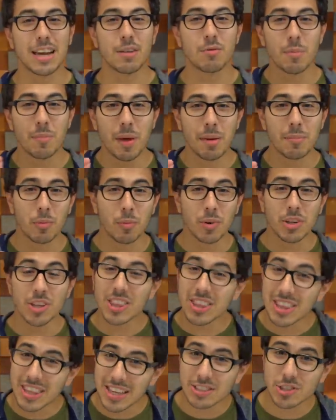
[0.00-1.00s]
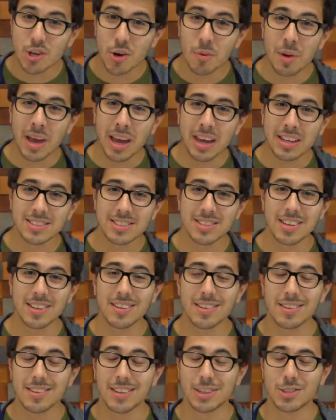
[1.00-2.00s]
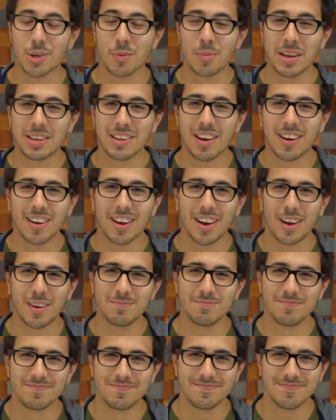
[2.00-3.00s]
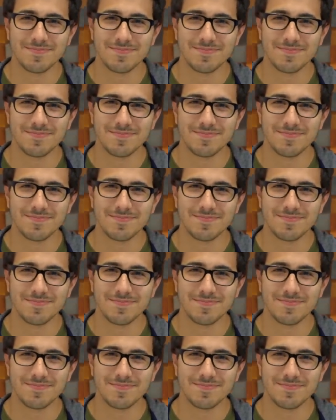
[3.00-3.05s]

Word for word: And remember, when you think domains, Think domain.com.